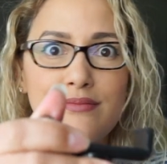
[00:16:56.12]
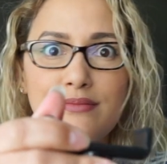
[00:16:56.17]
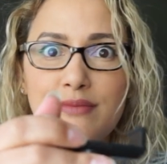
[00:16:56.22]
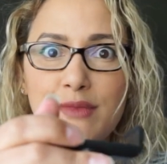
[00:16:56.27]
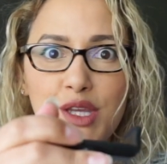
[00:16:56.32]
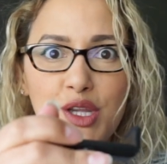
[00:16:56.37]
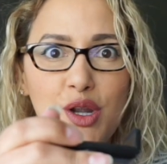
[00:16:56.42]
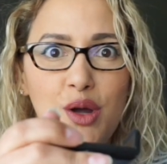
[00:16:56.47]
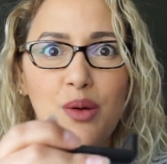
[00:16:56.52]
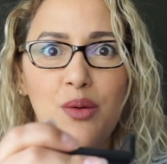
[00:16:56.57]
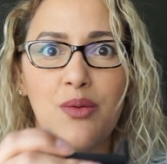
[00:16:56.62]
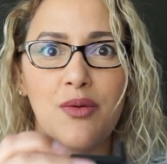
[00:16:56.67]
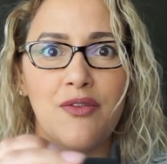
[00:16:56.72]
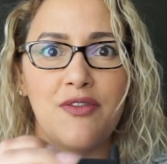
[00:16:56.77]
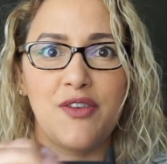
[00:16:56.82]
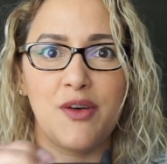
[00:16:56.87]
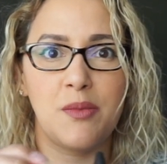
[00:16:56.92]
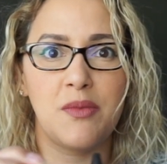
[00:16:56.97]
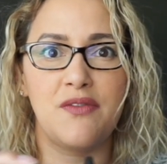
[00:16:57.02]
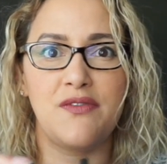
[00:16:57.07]
you know,
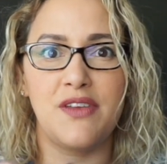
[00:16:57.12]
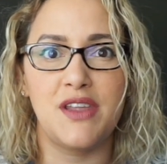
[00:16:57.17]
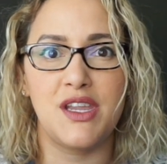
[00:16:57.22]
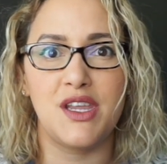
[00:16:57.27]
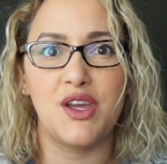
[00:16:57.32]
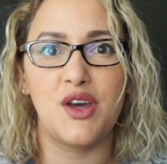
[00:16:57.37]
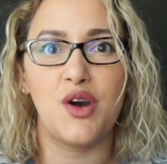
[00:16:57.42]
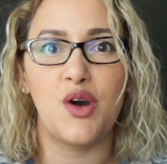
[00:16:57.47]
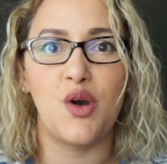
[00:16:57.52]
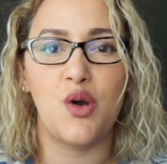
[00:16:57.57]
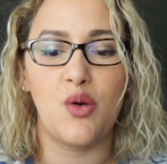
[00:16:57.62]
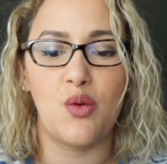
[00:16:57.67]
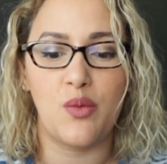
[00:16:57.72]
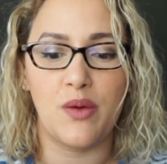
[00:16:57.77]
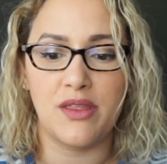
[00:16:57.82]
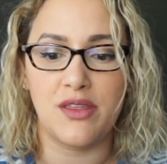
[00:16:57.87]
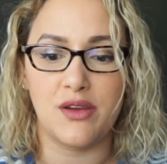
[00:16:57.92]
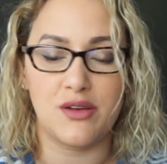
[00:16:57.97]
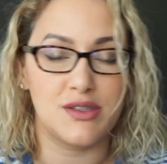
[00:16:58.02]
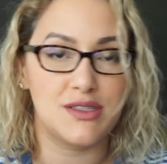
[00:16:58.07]
film a video
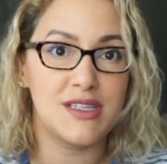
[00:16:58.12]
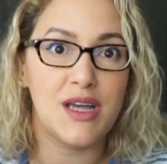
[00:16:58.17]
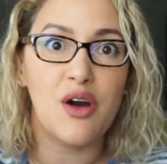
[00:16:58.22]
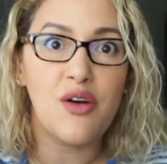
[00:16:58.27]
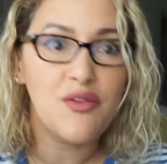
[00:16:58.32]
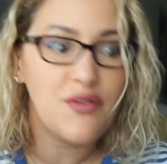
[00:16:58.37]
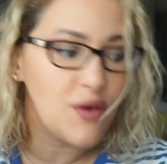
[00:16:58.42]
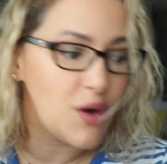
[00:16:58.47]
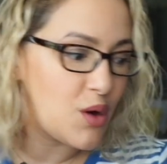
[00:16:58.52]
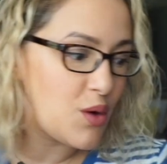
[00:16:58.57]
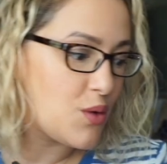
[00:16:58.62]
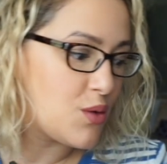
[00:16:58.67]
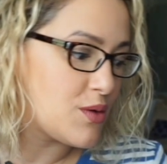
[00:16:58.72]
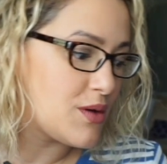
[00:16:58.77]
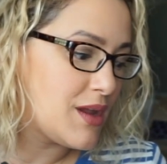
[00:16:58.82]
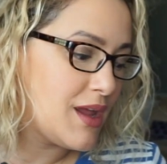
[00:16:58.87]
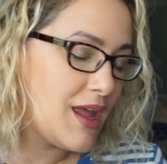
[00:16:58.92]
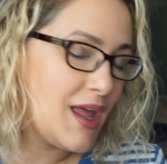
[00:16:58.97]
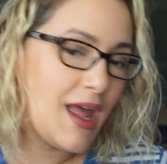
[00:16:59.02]
with your cell phone.